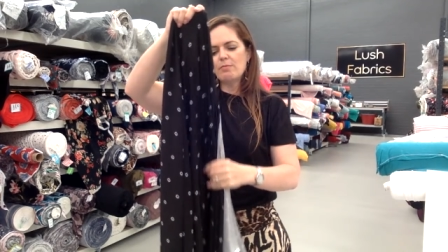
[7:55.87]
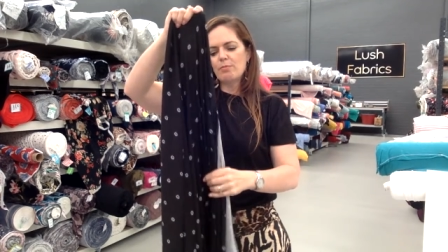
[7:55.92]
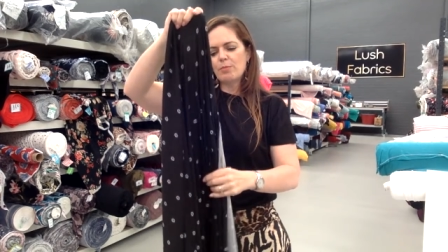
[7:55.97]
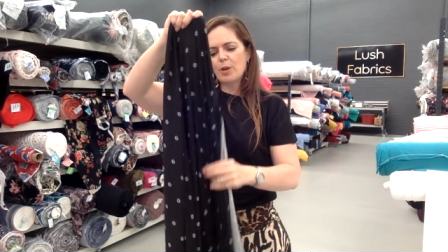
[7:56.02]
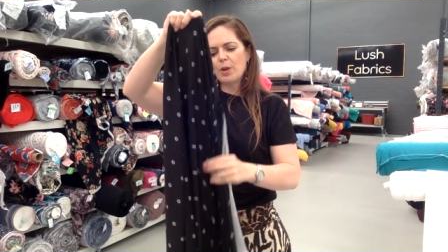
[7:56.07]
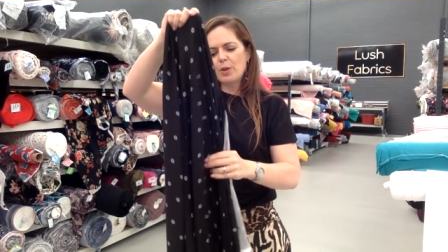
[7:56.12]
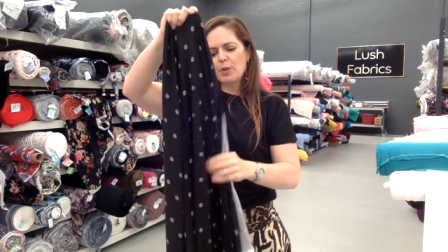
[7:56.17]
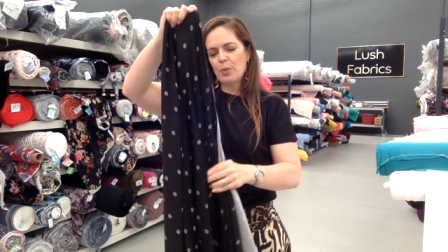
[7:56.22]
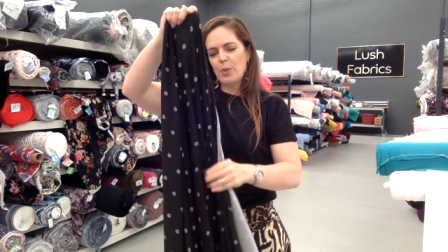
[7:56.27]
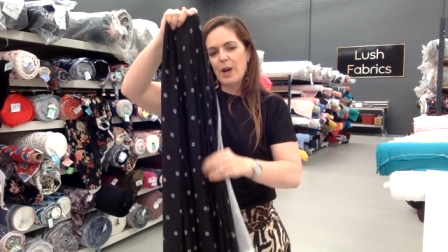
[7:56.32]

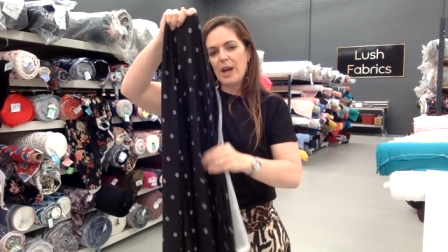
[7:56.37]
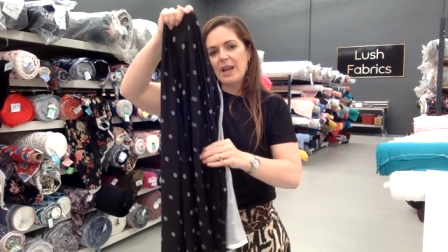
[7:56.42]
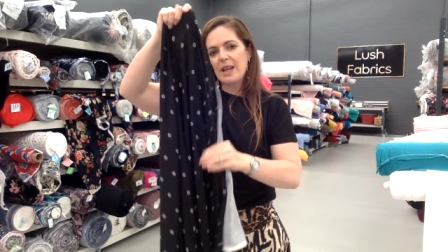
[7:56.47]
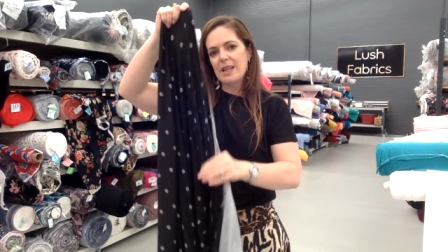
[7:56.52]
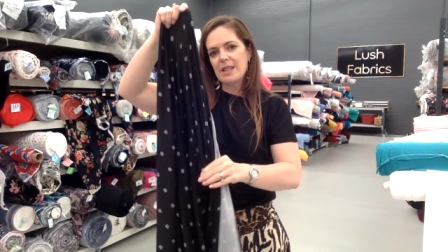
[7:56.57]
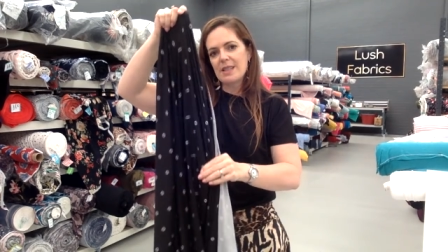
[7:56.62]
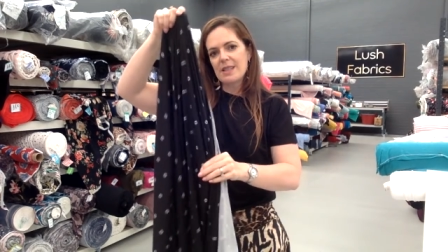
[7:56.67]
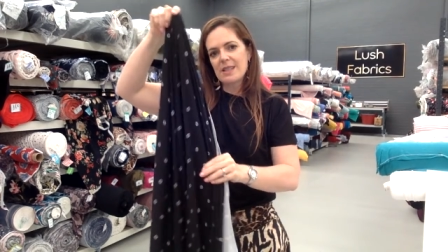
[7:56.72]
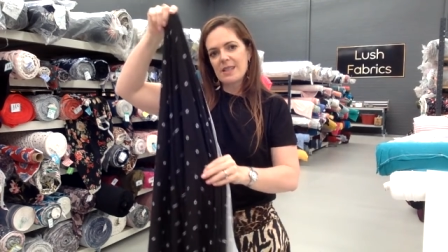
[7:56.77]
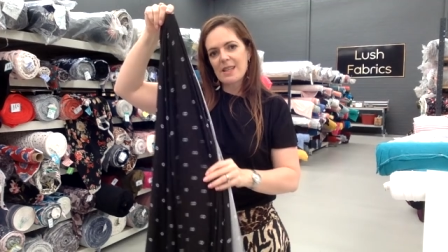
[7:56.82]
Both
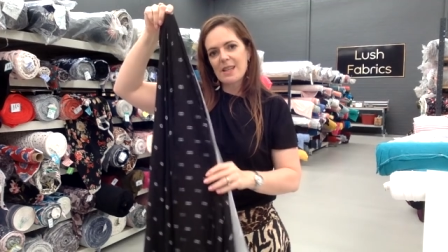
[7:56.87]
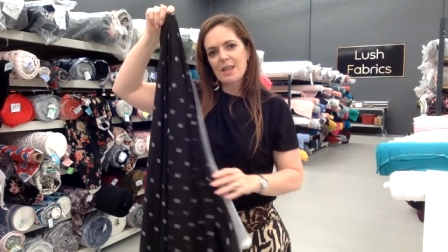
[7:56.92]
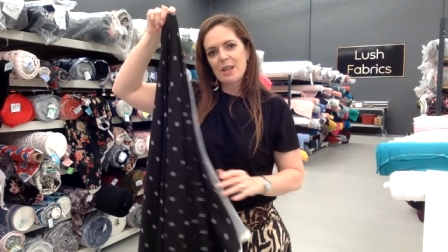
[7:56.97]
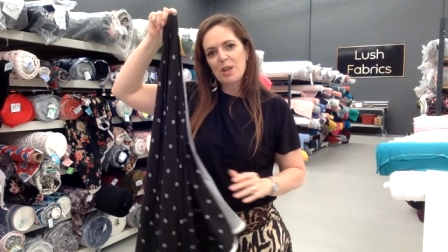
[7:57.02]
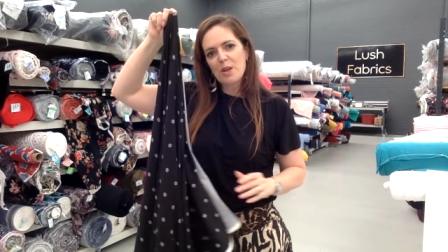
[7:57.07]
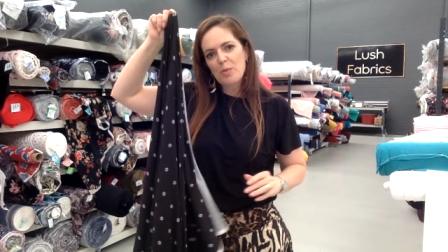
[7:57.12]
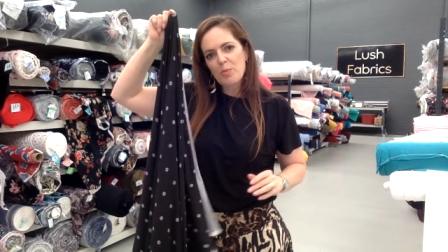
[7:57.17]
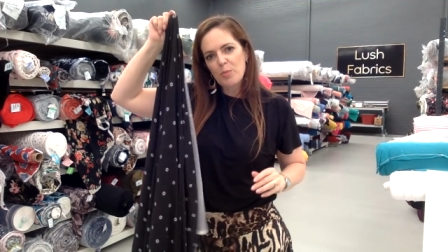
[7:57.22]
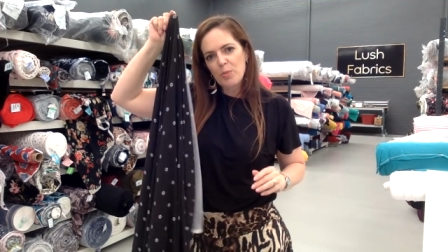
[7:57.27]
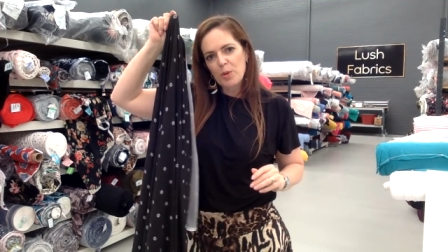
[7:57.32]
ways,
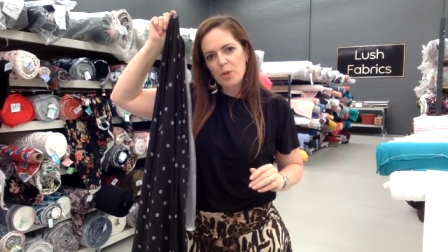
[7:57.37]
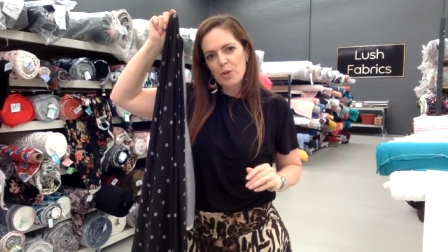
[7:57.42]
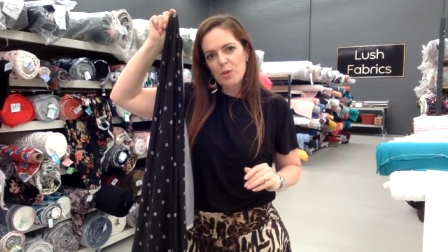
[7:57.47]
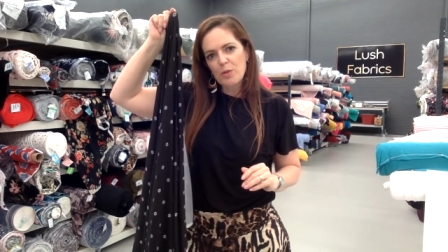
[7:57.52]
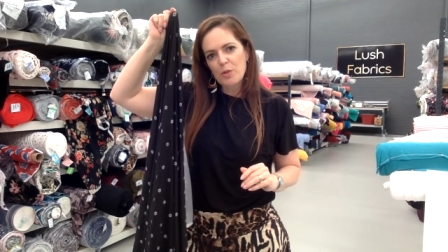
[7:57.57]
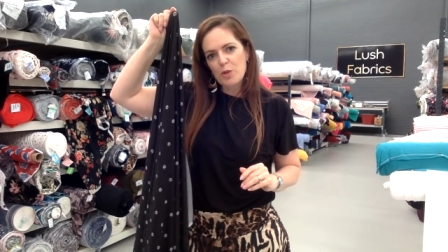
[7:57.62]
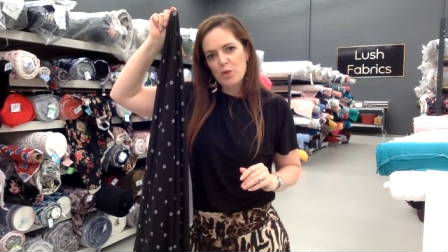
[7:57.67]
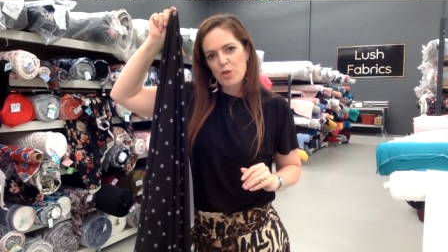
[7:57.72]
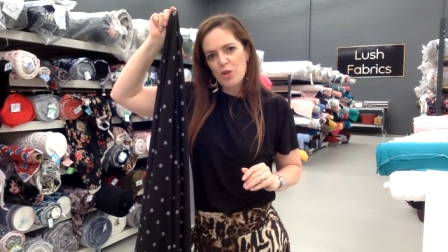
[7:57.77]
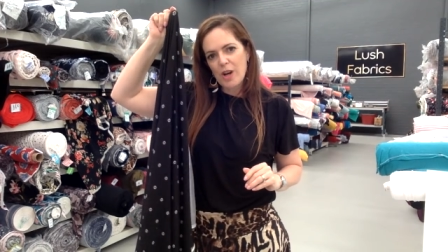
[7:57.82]

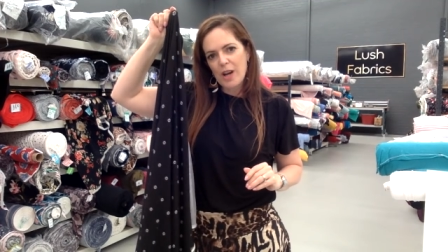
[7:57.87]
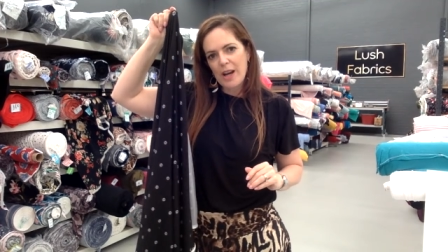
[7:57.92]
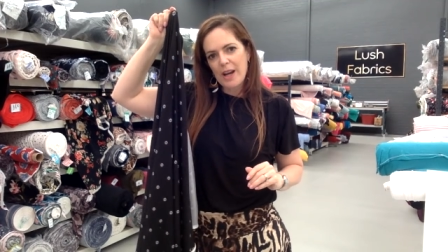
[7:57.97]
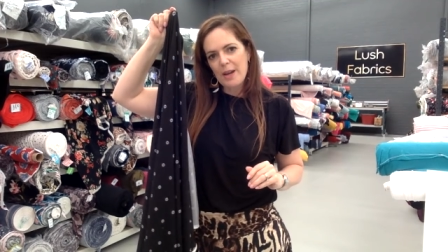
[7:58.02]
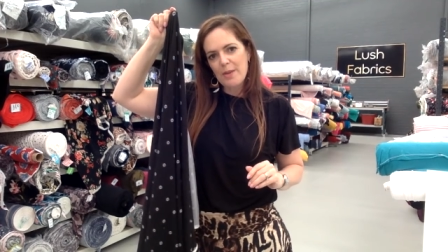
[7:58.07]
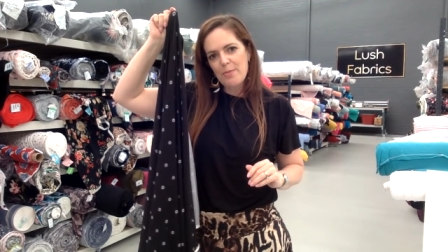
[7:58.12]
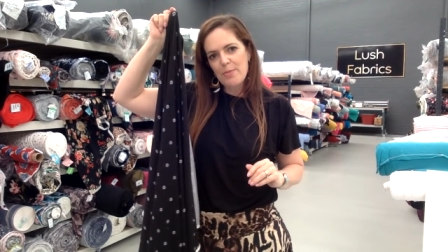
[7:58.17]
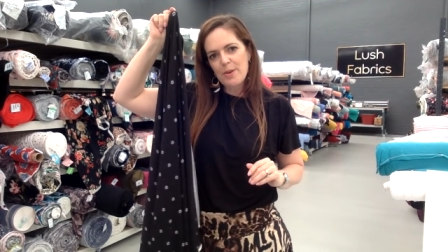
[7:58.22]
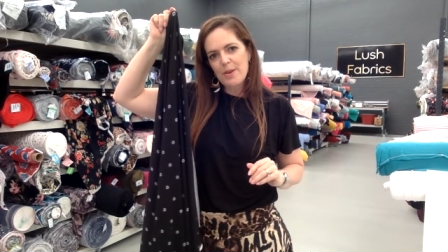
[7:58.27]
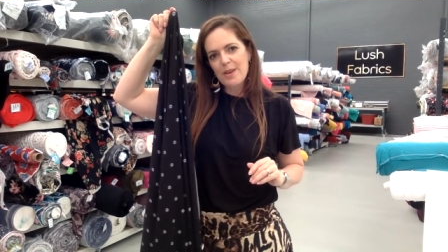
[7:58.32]
beautiful drape,